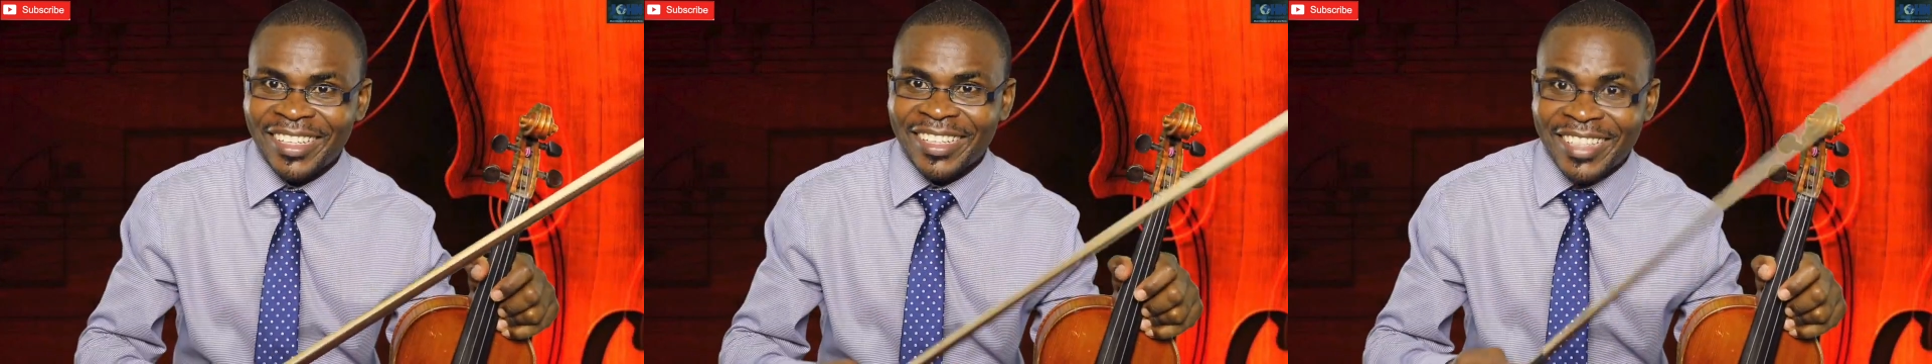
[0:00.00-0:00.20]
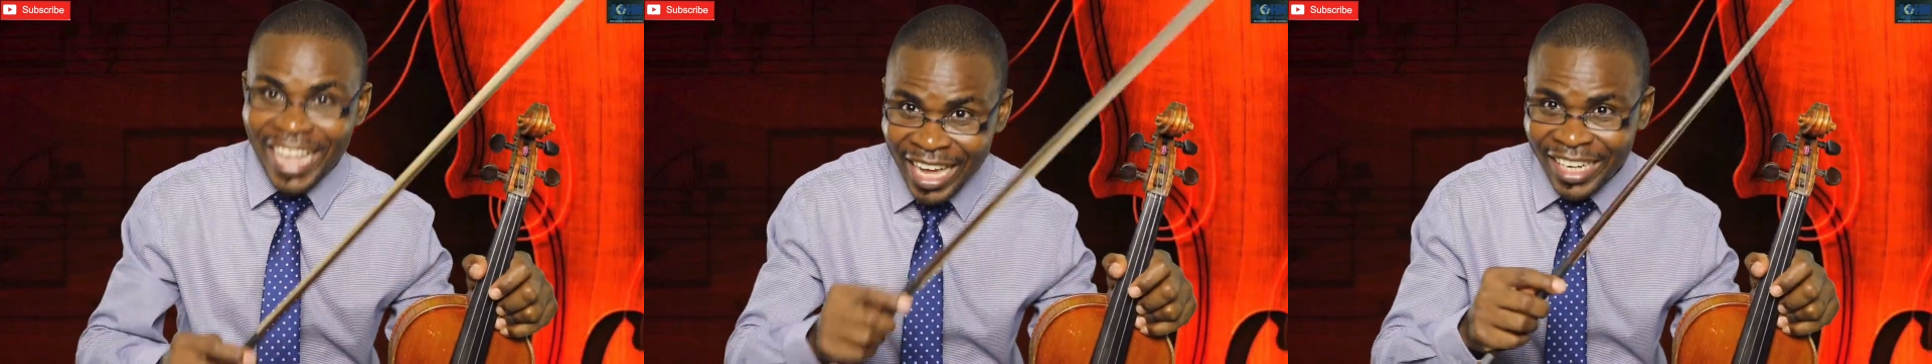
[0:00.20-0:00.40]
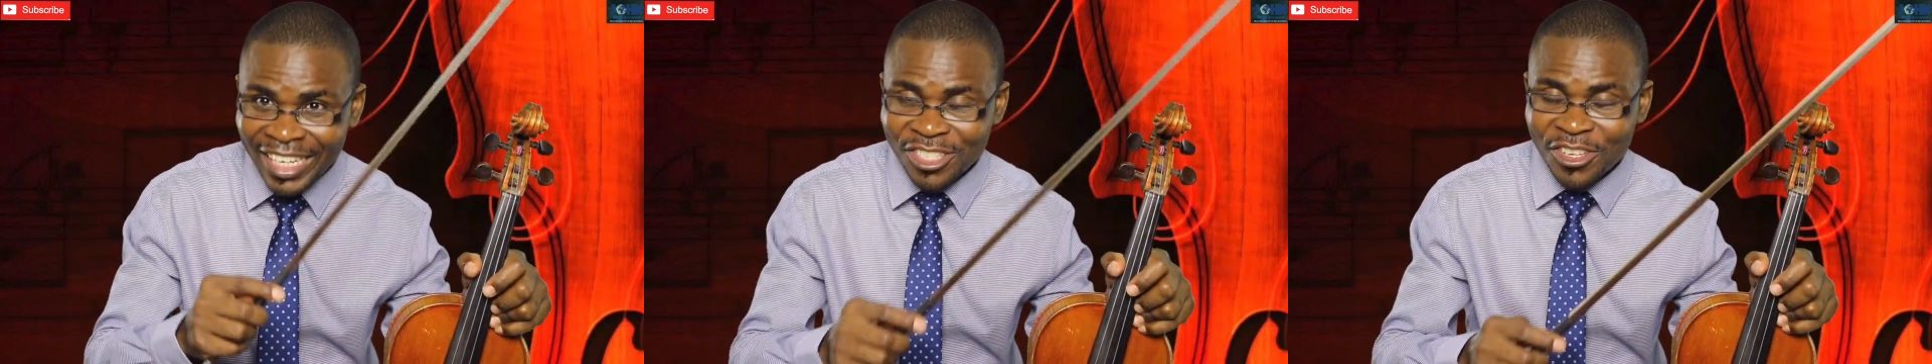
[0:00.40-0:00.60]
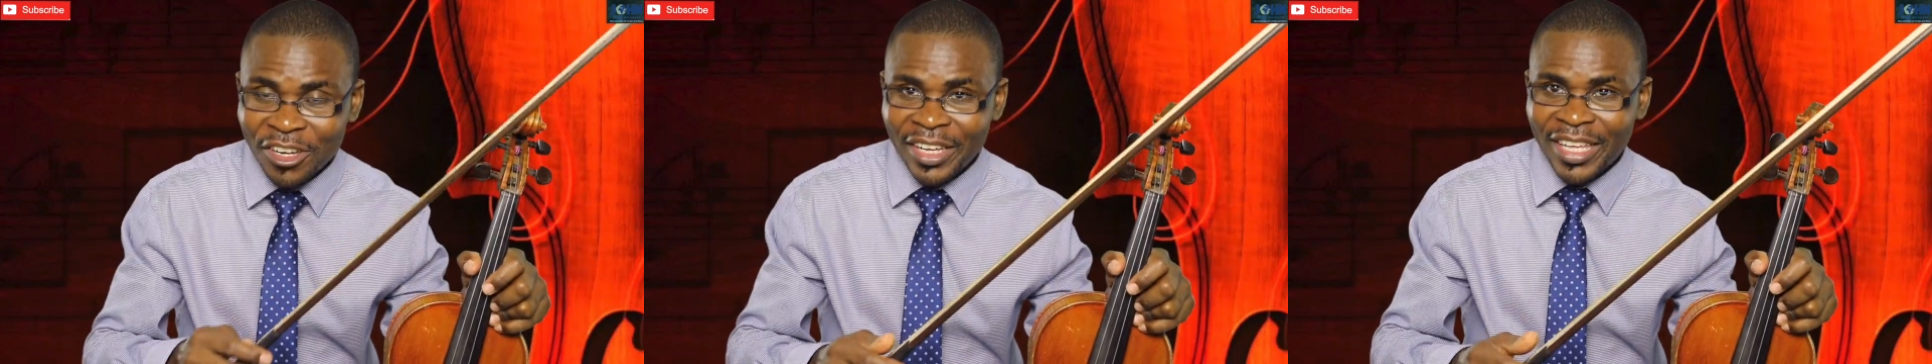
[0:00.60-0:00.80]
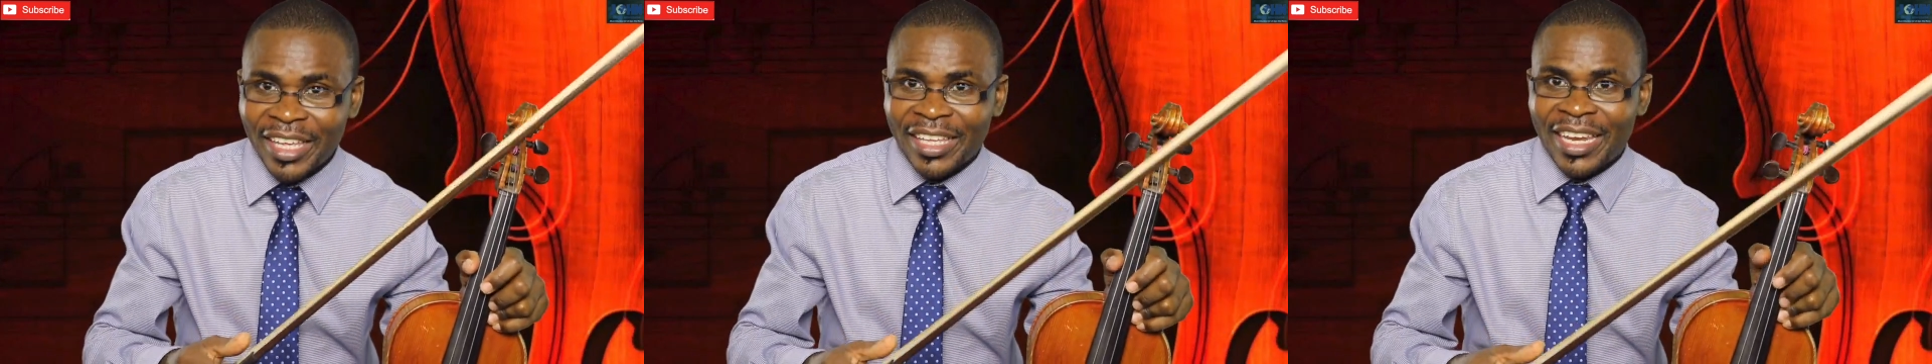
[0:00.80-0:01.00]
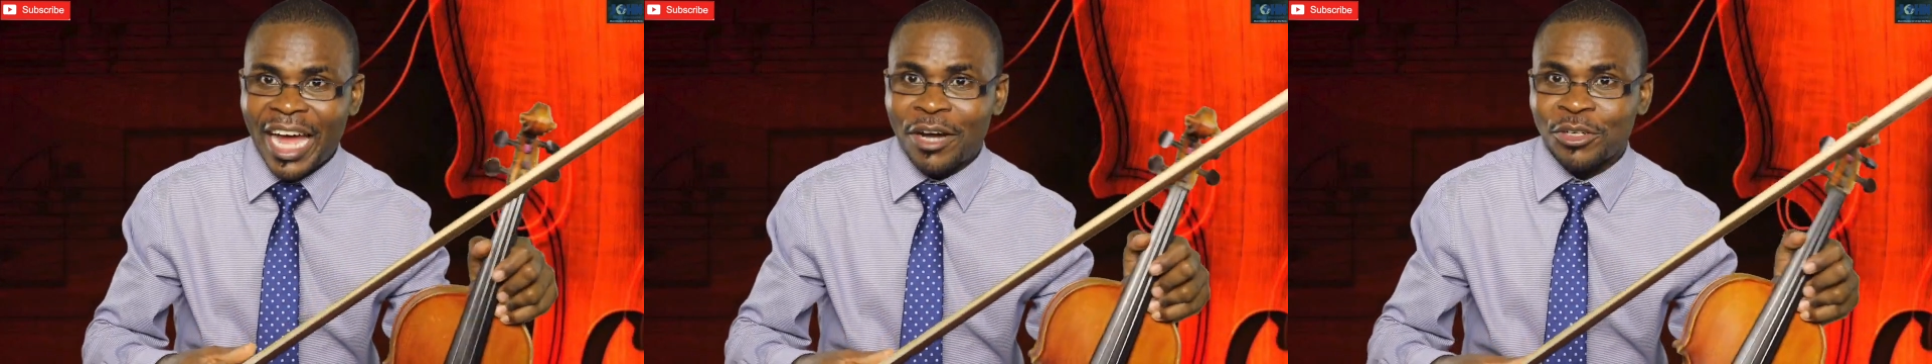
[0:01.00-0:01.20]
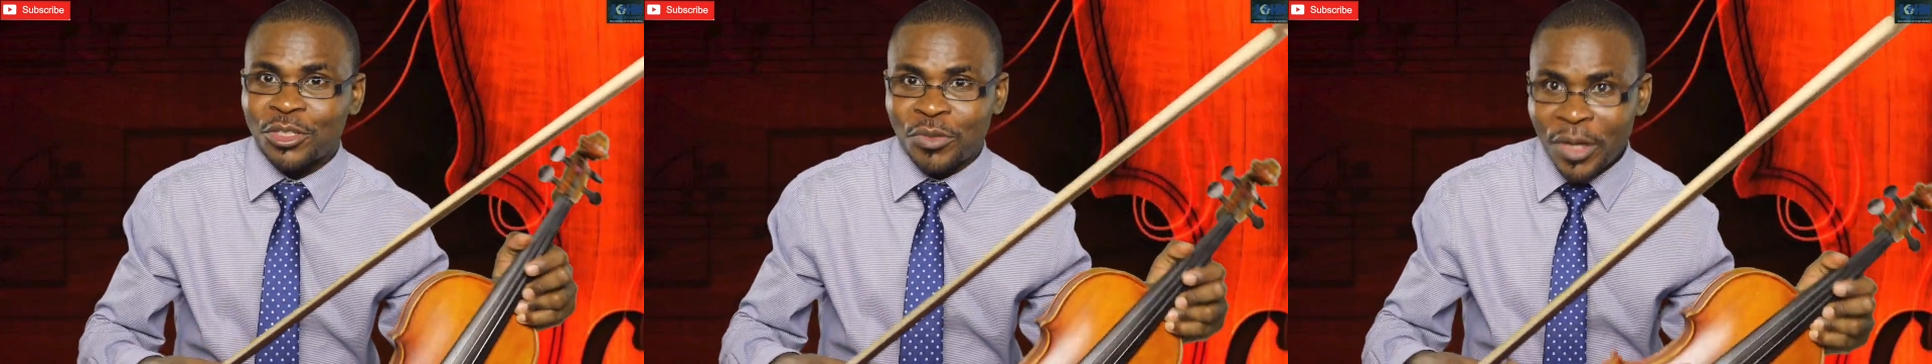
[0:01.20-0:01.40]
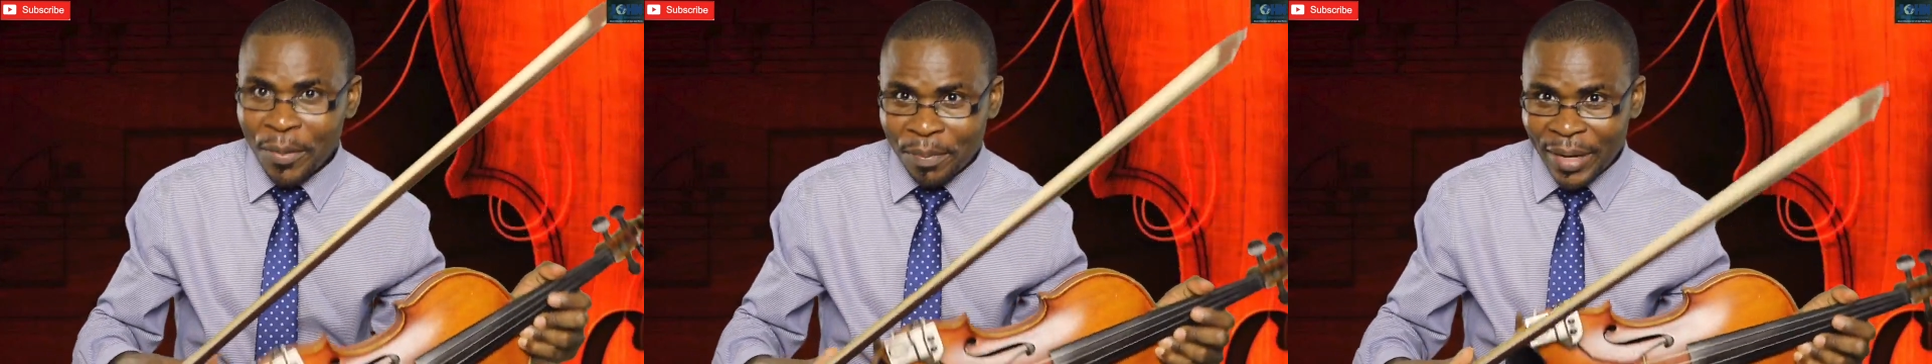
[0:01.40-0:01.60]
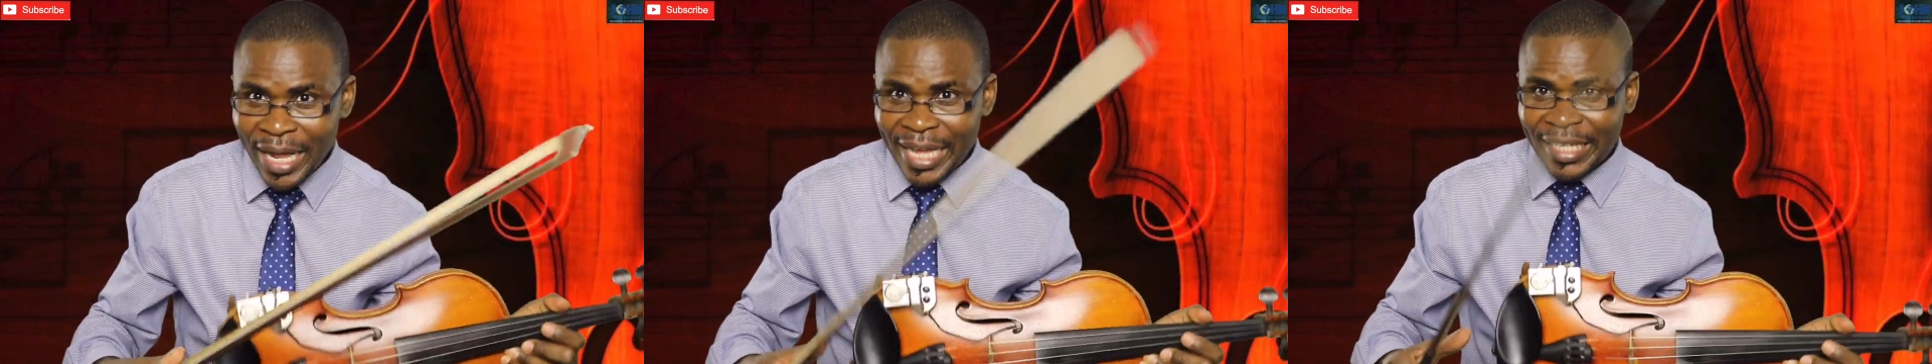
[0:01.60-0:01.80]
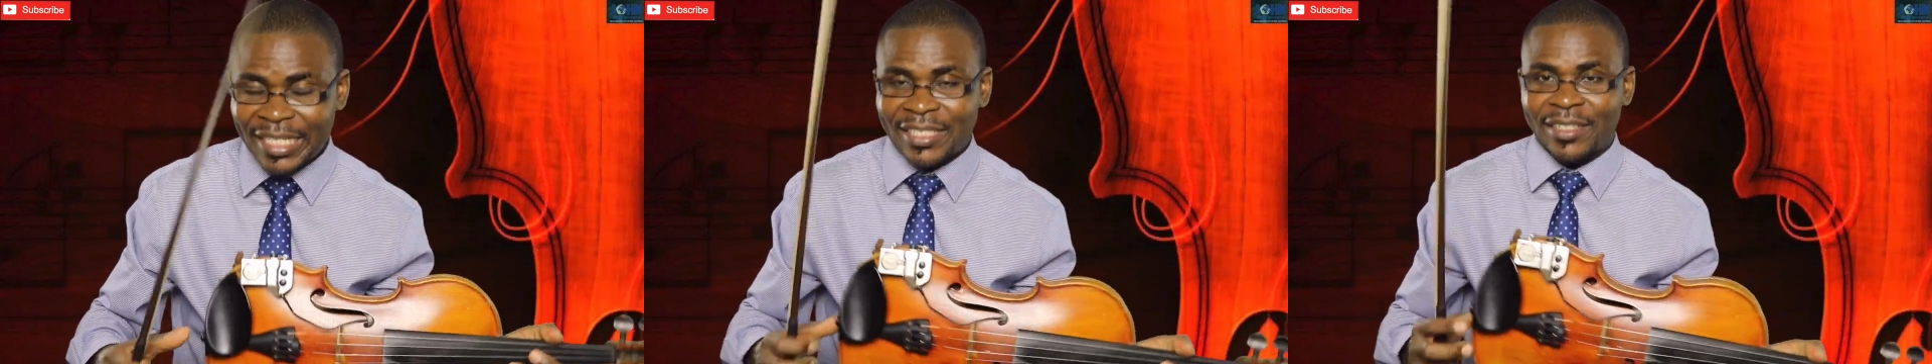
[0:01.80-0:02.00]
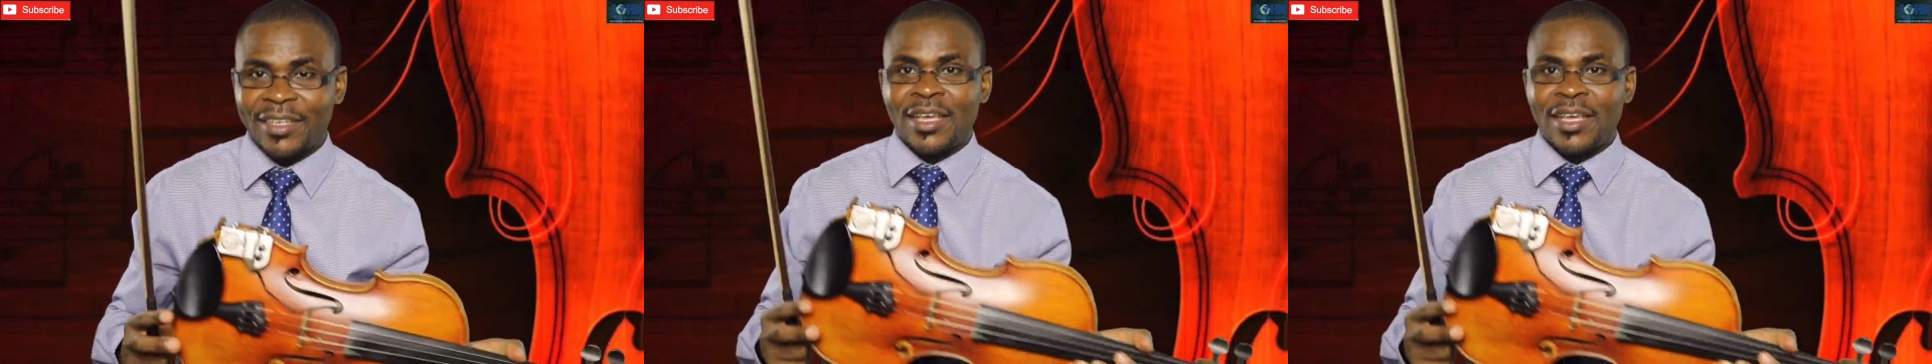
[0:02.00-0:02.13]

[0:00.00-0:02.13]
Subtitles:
That is your E. Now do we play it?